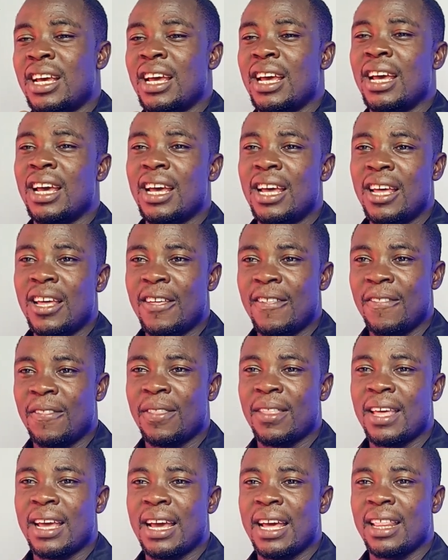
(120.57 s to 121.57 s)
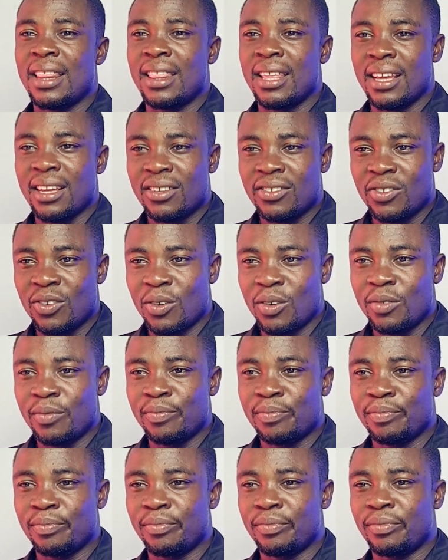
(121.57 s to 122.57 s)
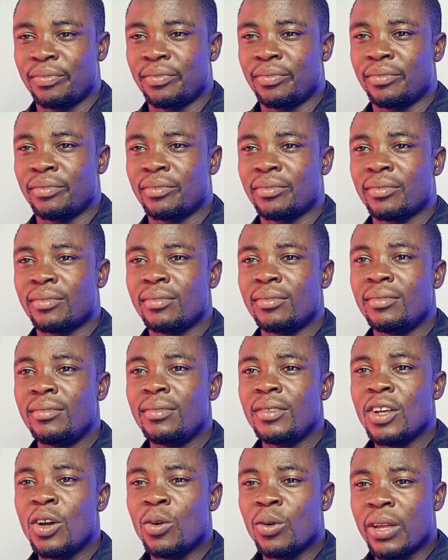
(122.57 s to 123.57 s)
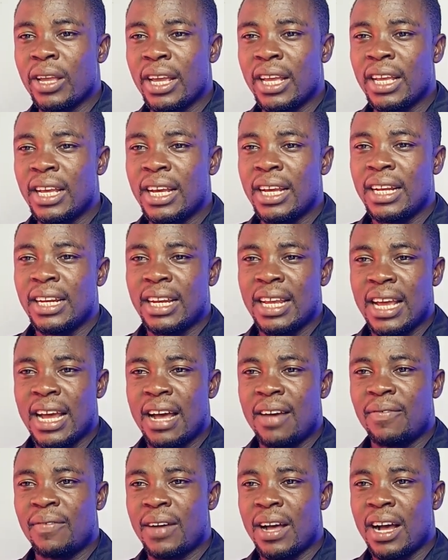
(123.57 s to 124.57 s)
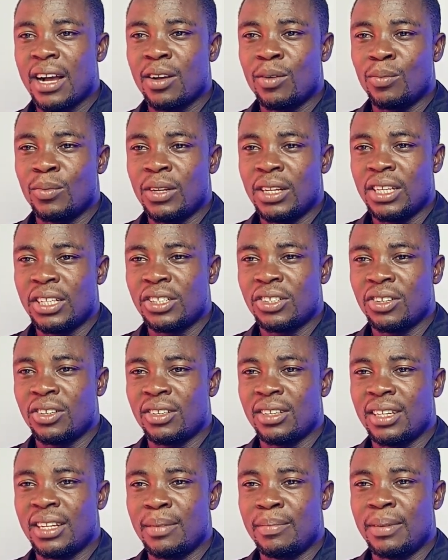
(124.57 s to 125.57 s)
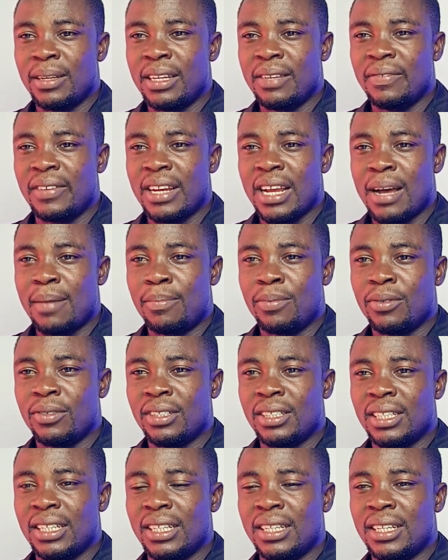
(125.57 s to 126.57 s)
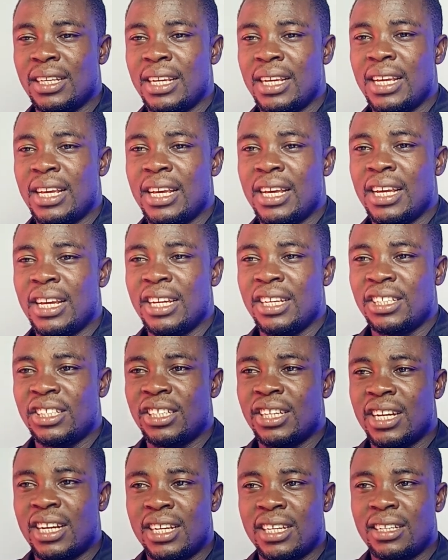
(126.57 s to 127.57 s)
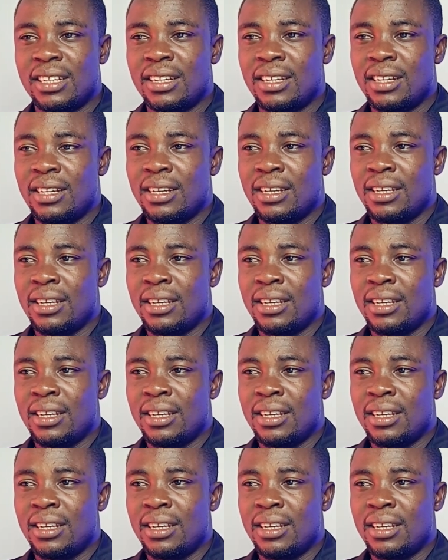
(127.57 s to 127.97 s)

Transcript: Eh, I think so. Okay, they have accumulation. They believe it happens in Asian